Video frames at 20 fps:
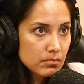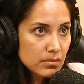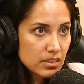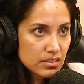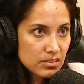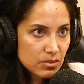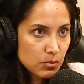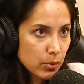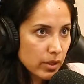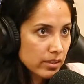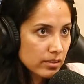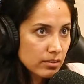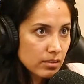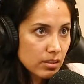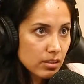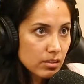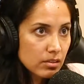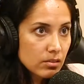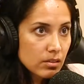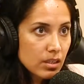is the way to
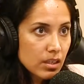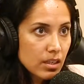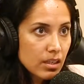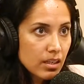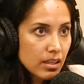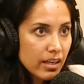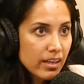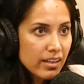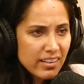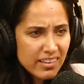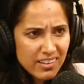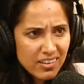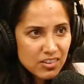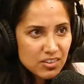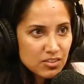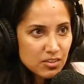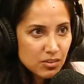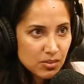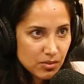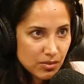go. And
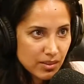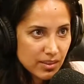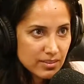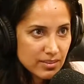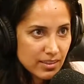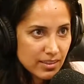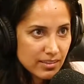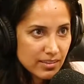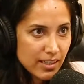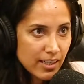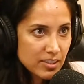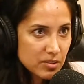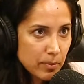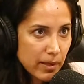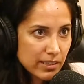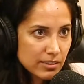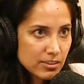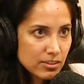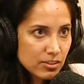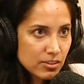also because it ties
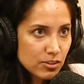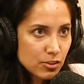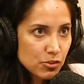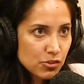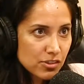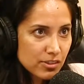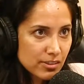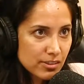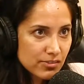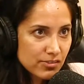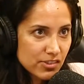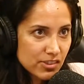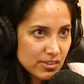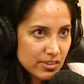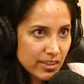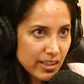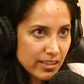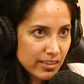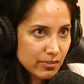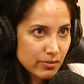back to the notion of
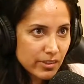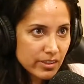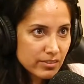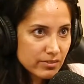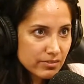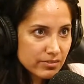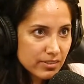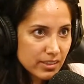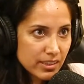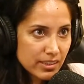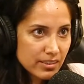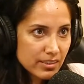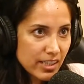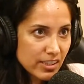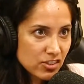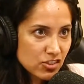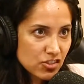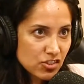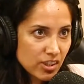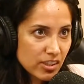just getting rid of
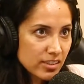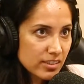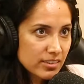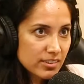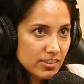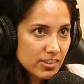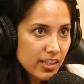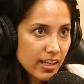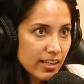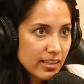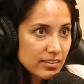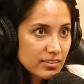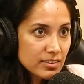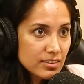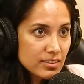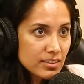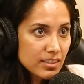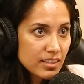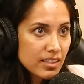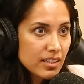less shit in your
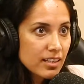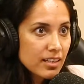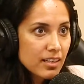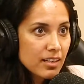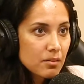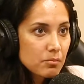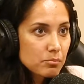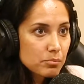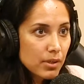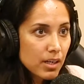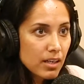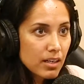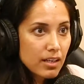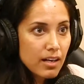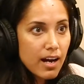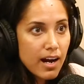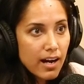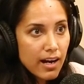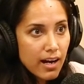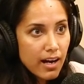house. But
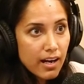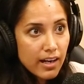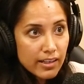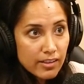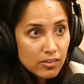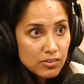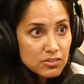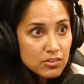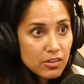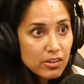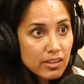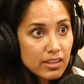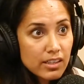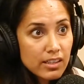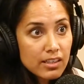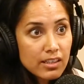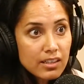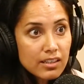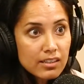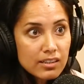I also
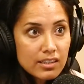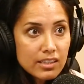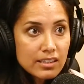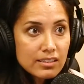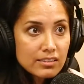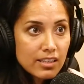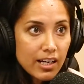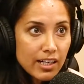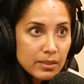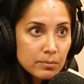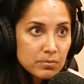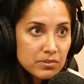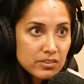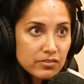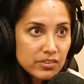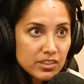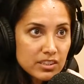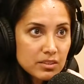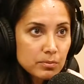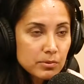think the types
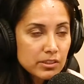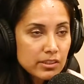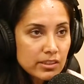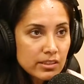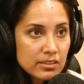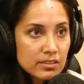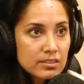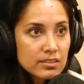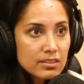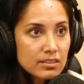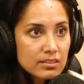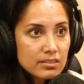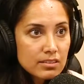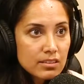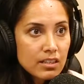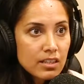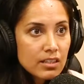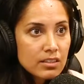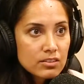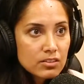of experiences,
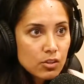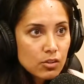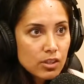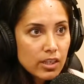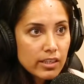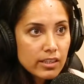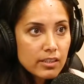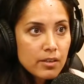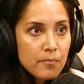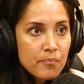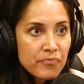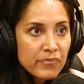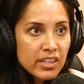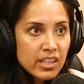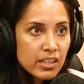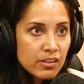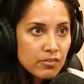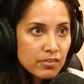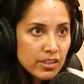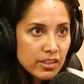so
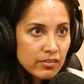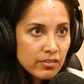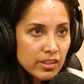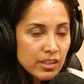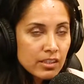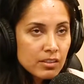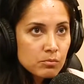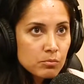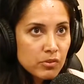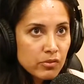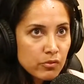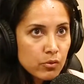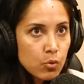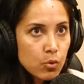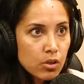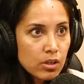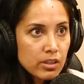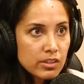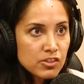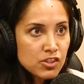gift giving
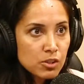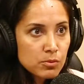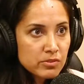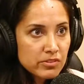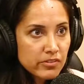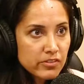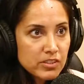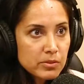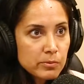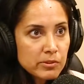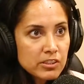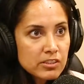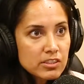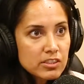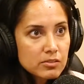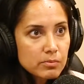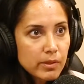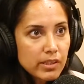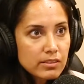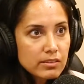before in terms of experience
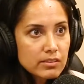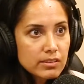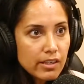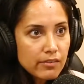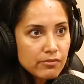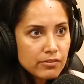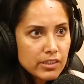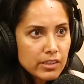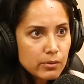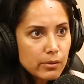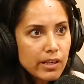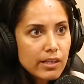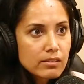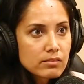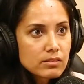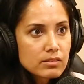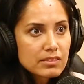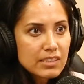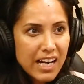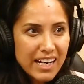has been definitely
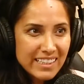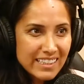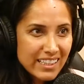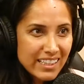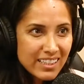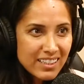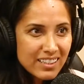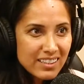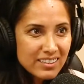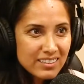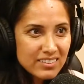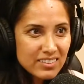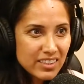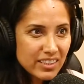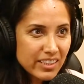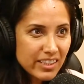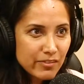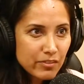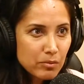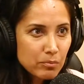around dining,
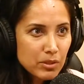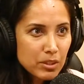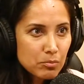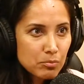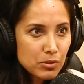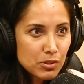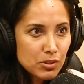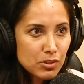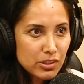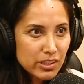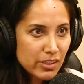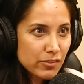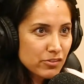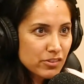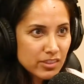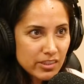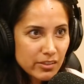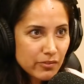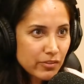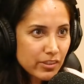giving people gift
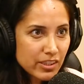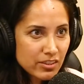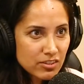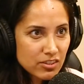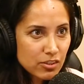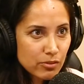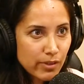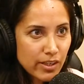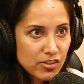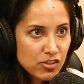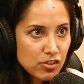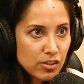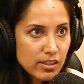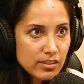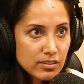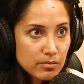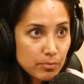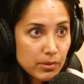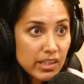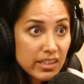certificates to
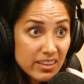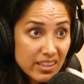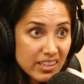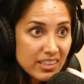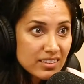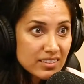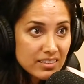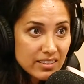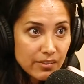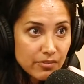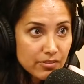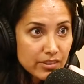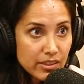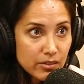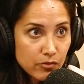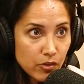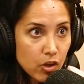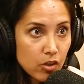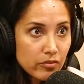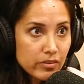restaurants. But I think it's definitely
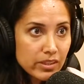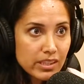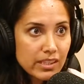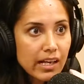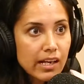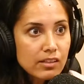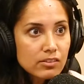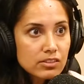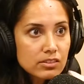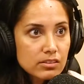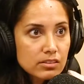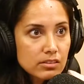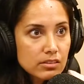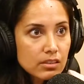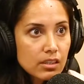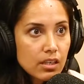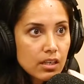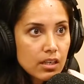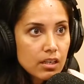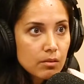evolving now to
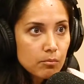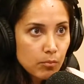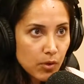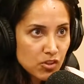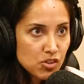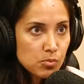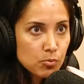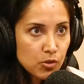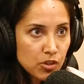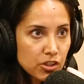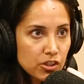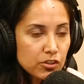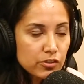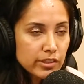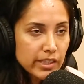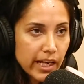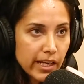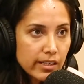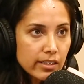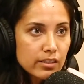much more
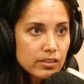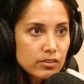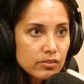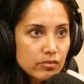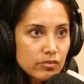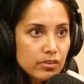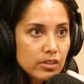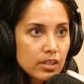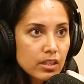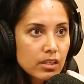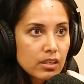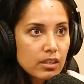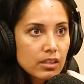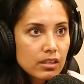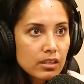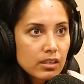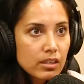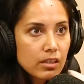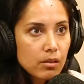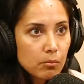creative,
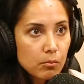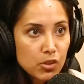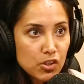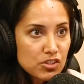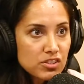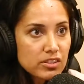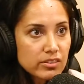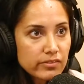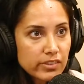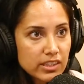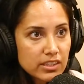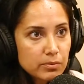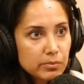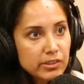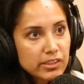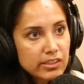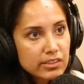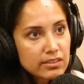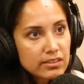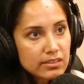immersive
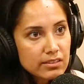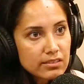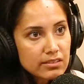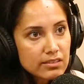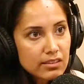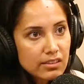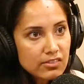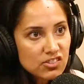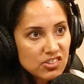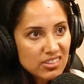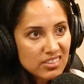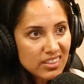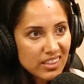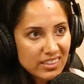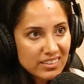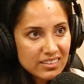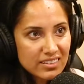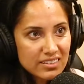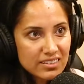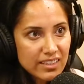experiences than just
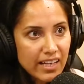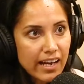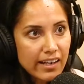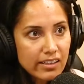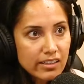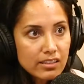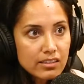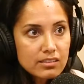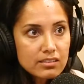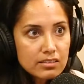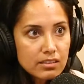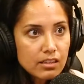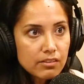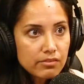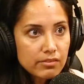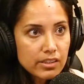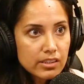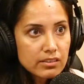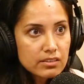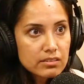the static
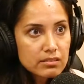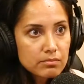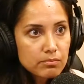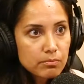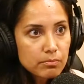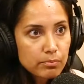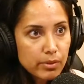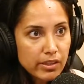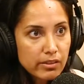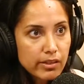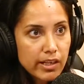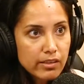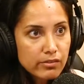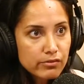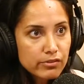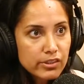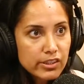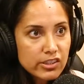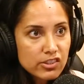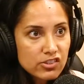stuff that's been around
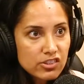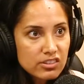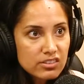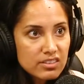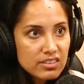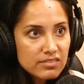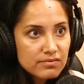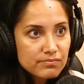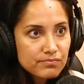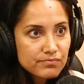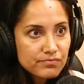for ages.